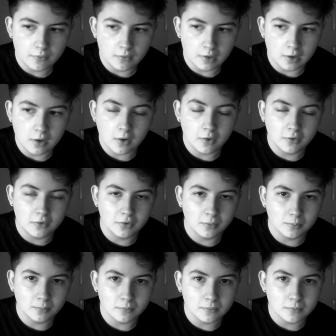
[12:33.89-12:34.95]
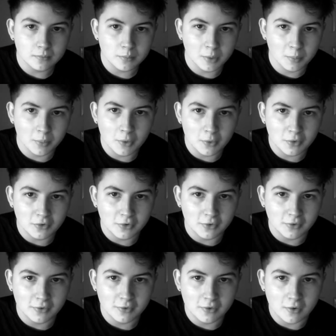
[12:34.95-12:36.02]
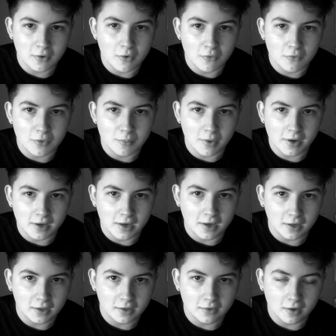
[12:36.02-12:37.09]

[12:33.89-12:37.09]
large proportion of the money